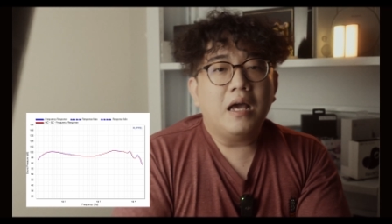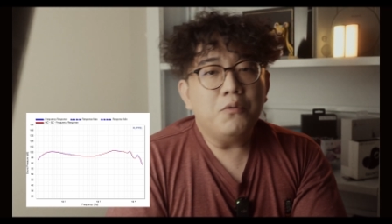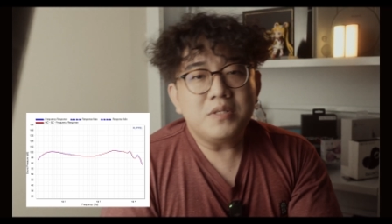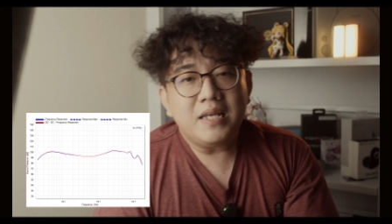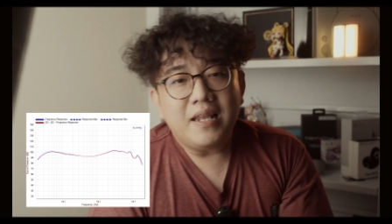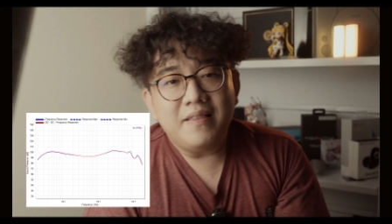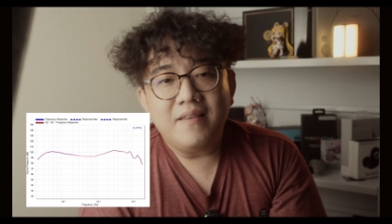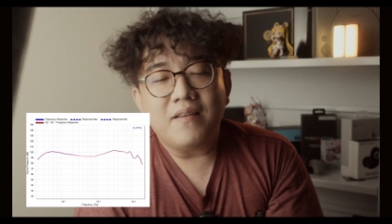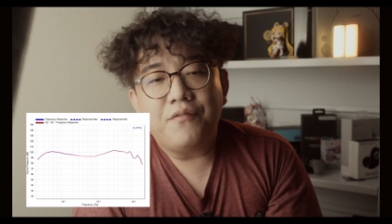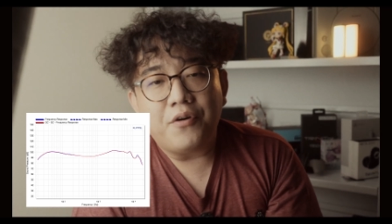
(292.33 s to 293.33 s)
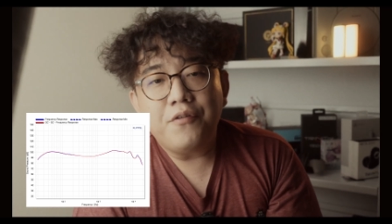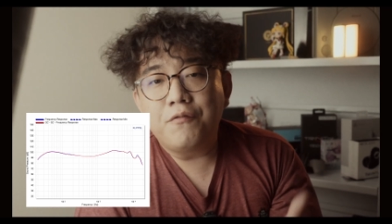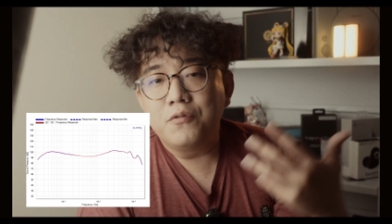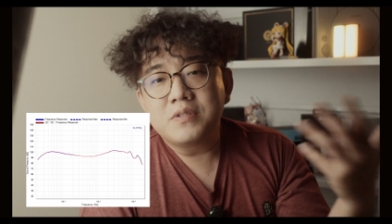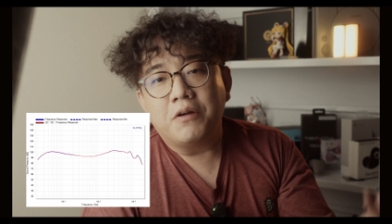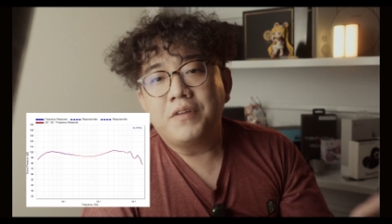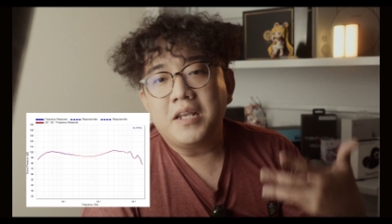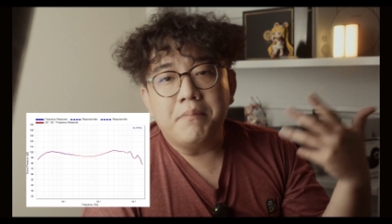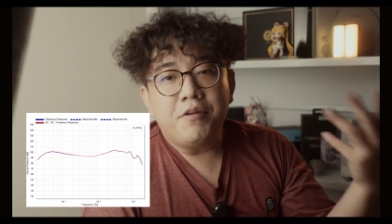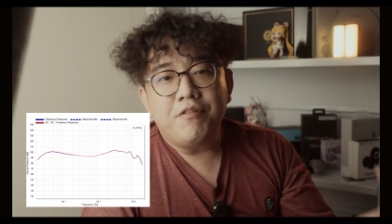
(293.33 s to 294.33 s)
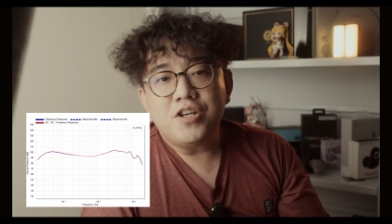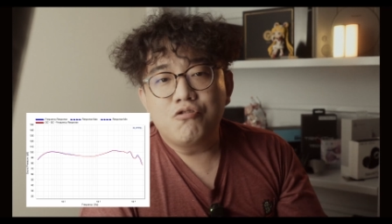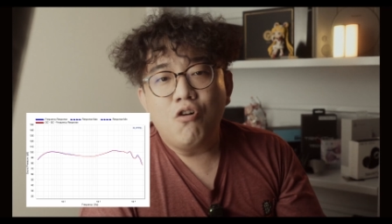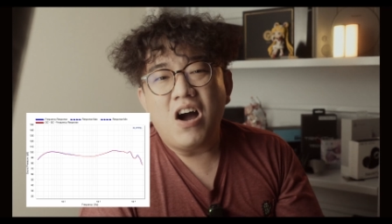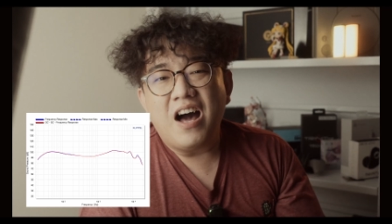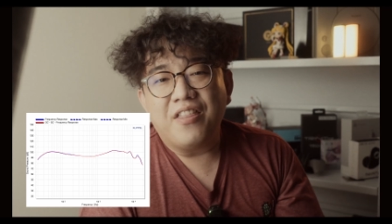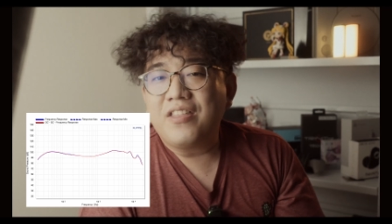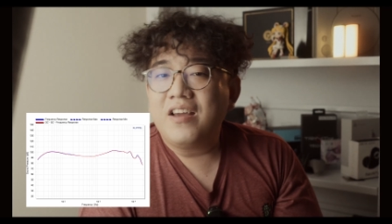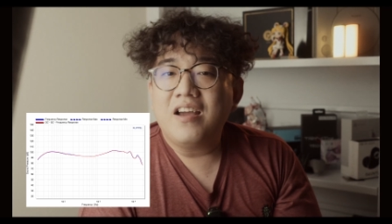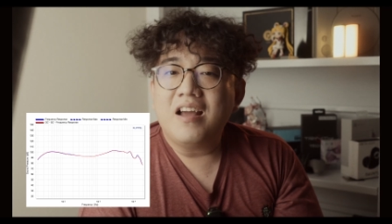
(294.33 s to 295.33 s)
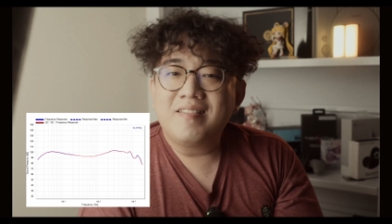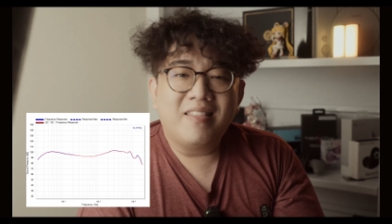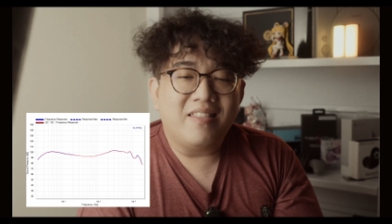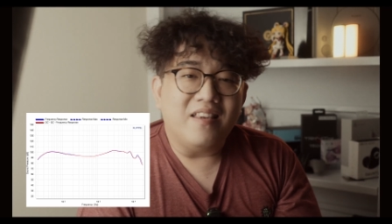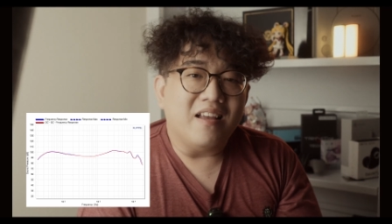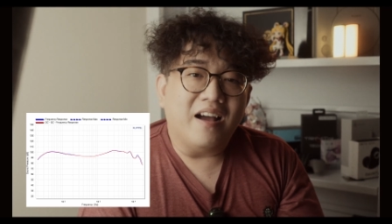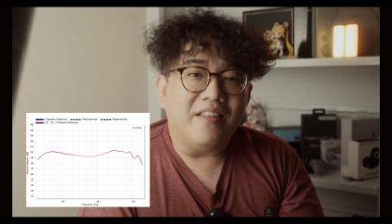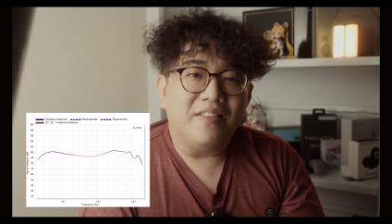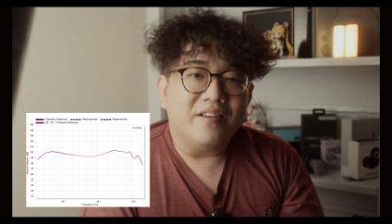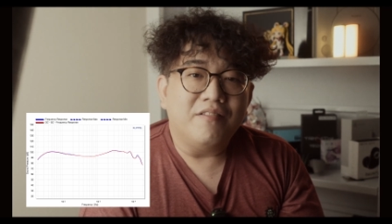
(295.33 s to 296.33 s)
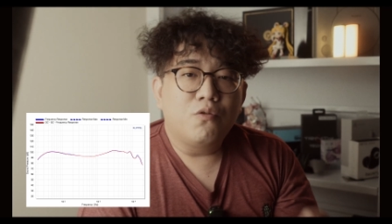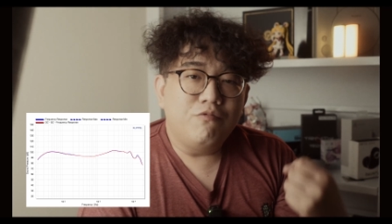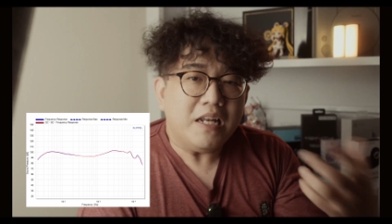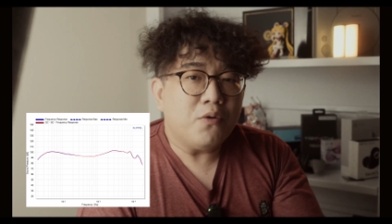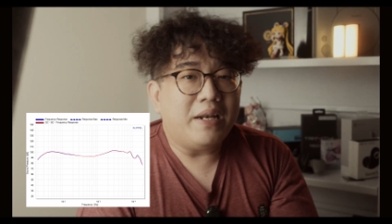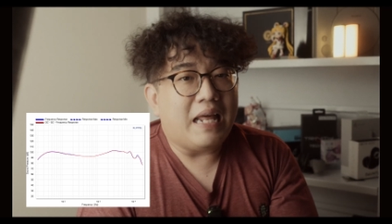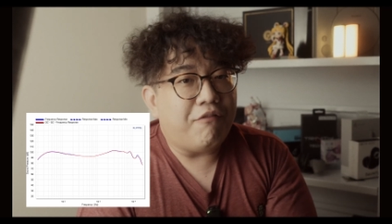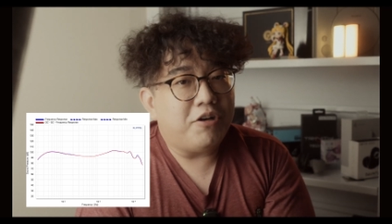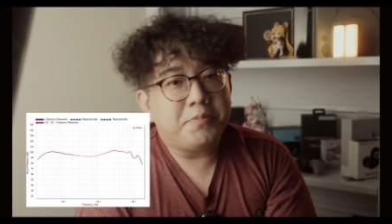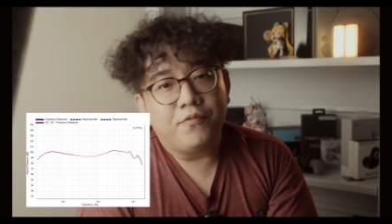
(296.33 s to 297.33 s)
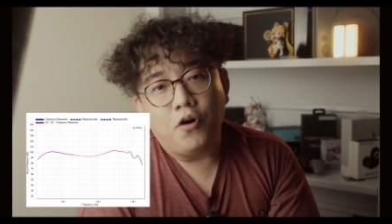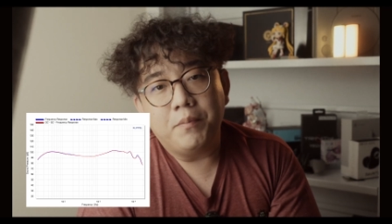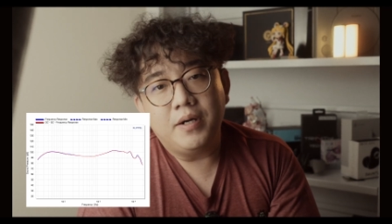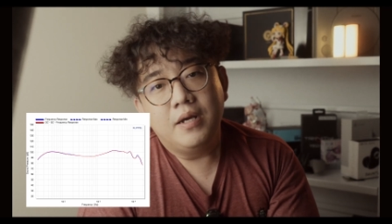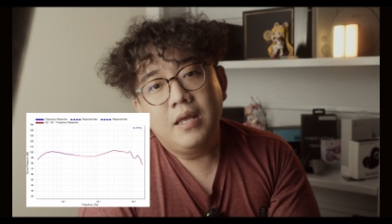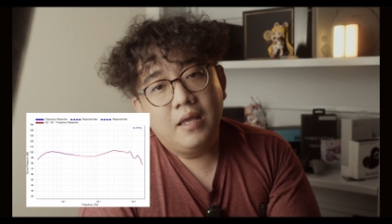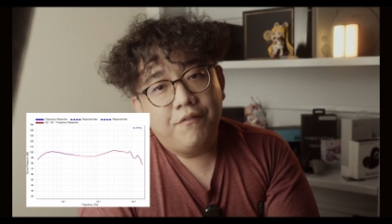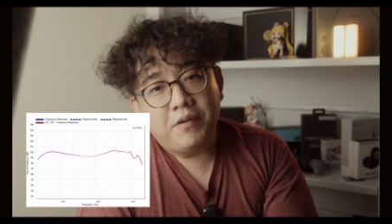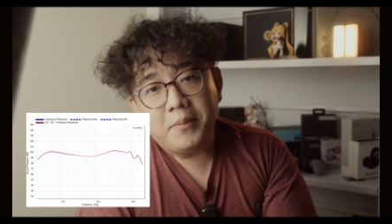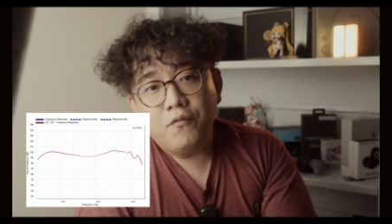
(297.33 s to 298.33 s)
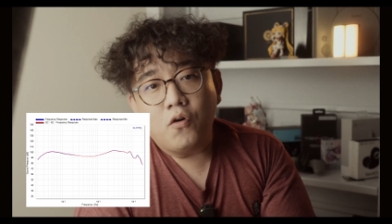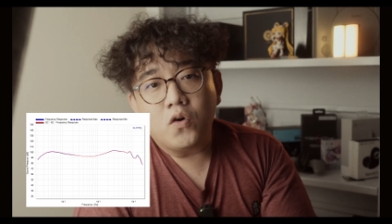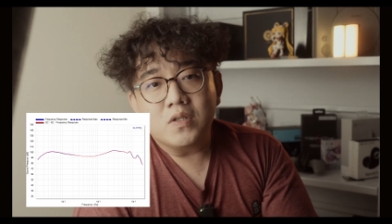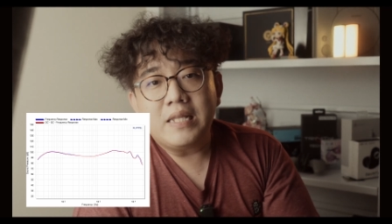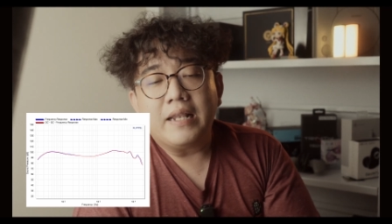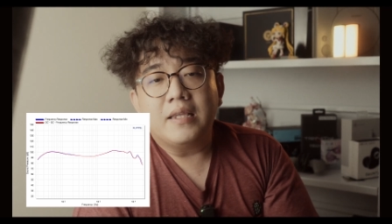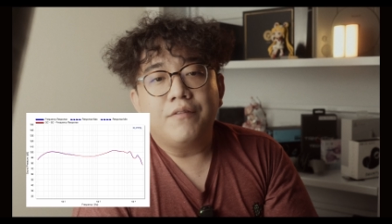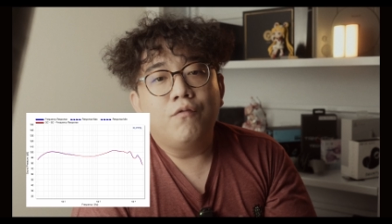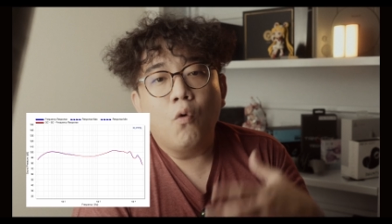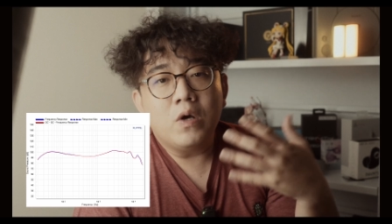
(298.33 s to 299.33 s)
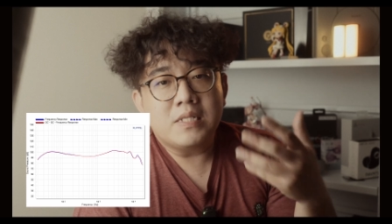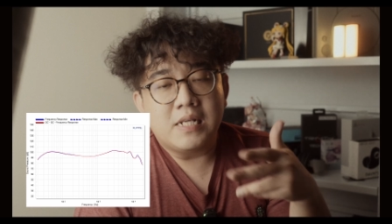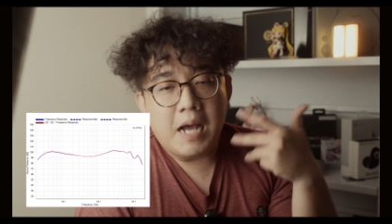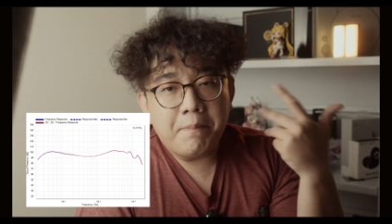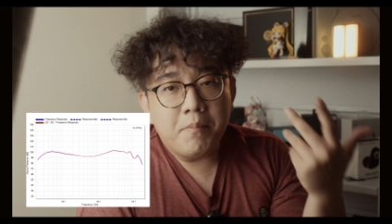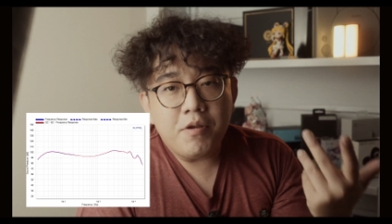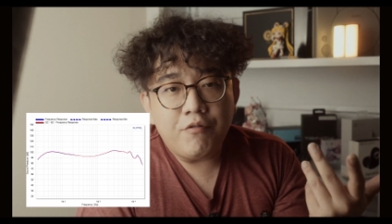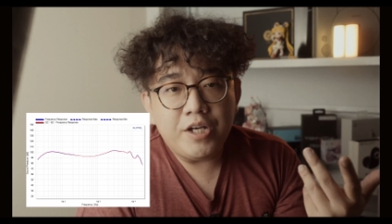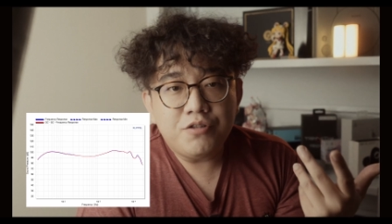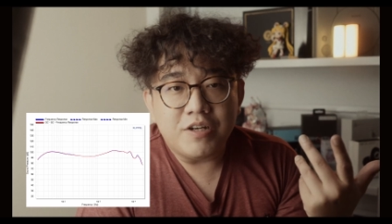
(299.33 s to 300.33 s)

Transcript: I won't say that these are very full sounding in the mid-range, nor are they thin either. Really quite an average performer. Female vocals lack the focus in the upper mid-range